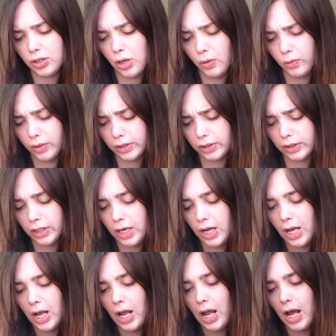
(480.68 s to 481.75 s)
Toner.
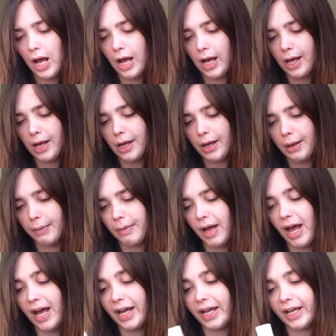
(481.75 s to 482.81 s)

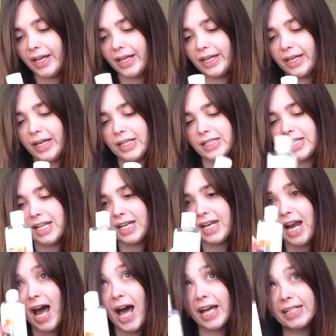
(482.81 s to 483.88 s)
I did
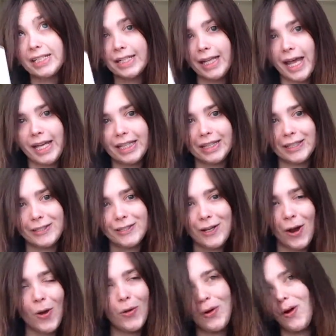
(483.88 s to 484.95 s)
not like this
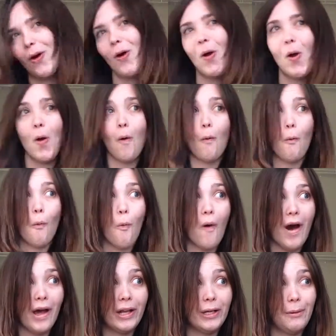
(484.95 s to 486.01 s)
toner
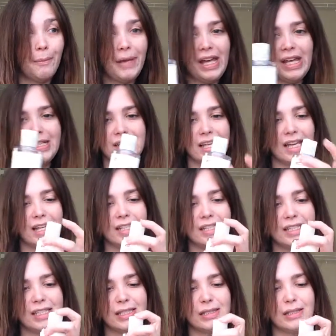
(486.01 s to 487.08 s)
one bit.
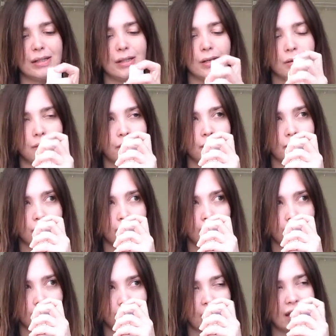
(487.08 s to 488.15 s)
It's
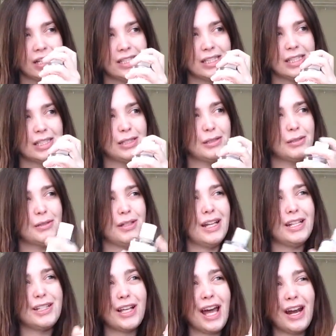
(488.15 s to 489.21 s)

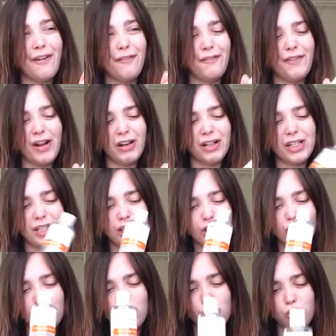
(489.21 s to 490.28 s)
got a very
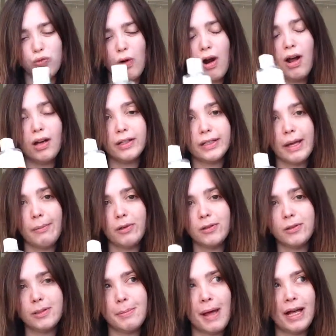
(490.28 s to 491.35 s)
strong
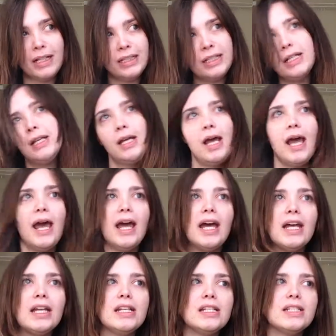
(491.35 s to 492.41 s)
chemical smell,
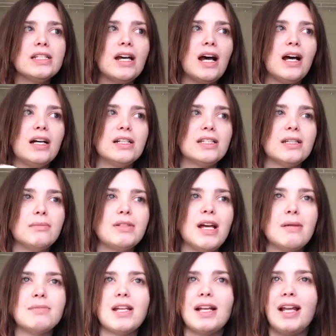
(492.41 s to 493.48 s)
and
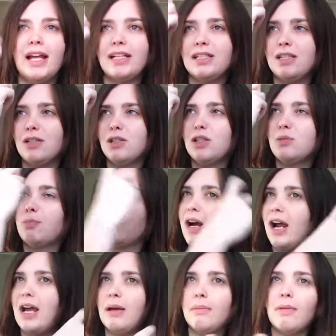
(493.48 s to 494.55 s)
sometimes I like to
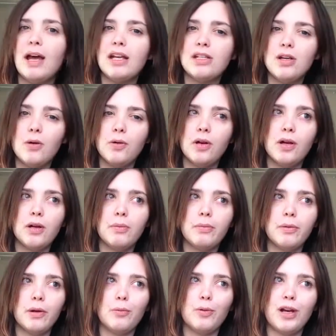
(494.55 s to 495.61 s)
spray my toner,
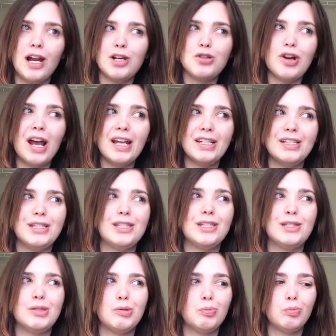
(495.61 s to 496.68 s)
but when I tried to
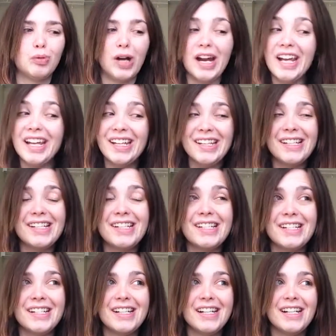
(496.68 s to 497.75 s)
spray
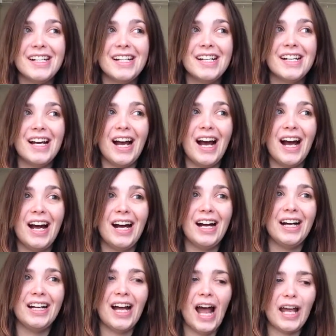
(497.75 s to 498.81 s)
it,
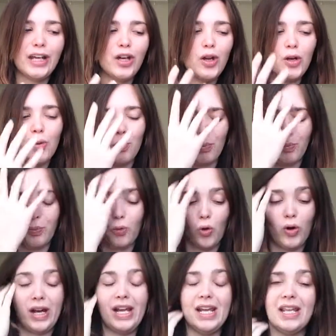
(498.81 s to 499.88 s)
I couldn't
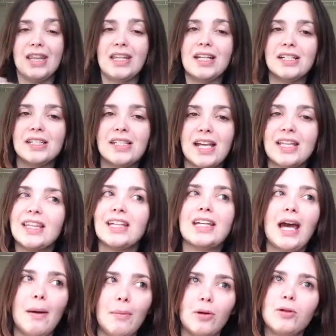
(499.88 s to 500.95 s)
breathe because like the
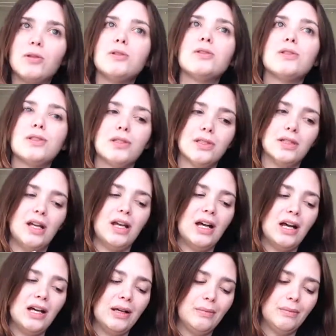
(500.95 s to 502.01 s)
chemicals
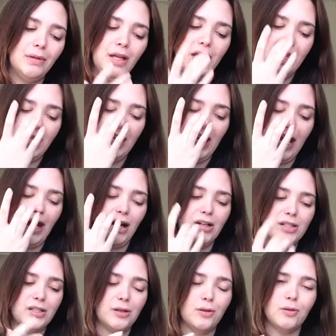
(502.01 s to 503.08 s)
in the air.
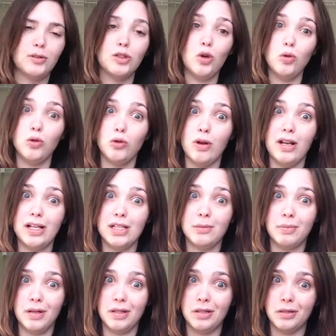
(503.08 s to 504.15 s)
So don't try to
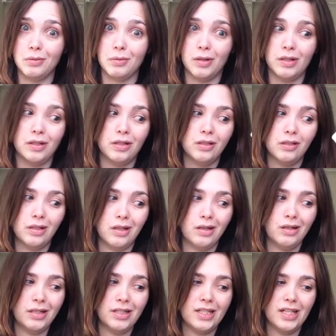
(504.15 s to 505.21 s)
spray this one.
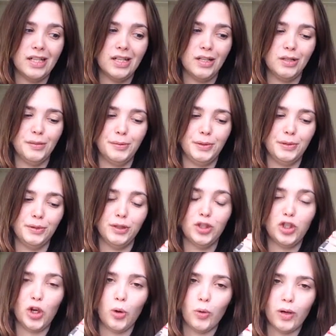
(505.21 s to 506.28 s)
Guarantee you will
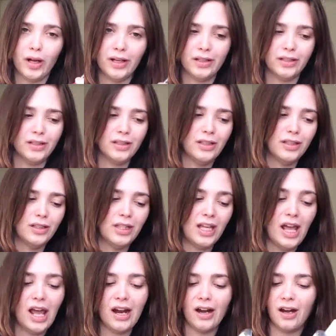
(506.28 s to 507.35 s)
choke on
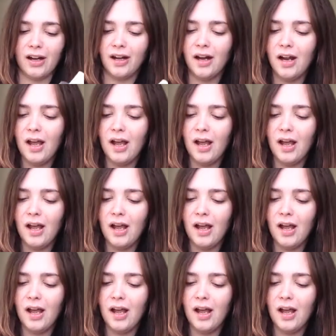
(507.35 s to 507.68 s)
the air.